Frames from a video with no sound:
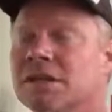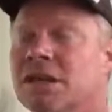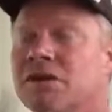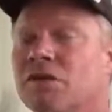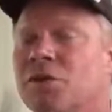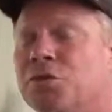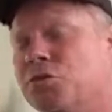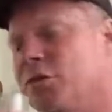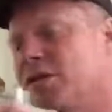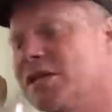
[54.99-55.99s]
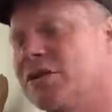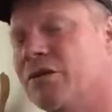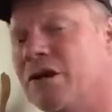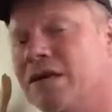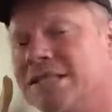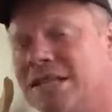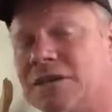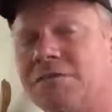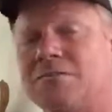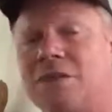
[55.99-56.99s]
gonna run through it, then go uh,
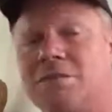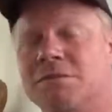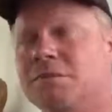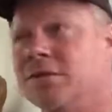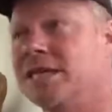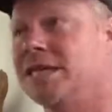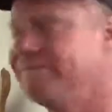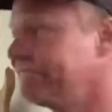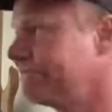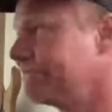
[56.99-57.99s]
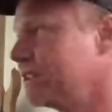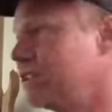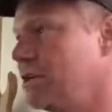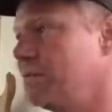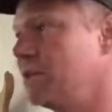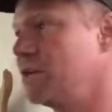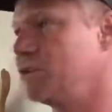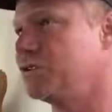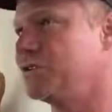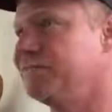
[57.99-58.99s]
celebrate Mama's birthday, jump in the
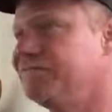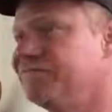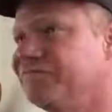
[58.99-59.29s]
ocean,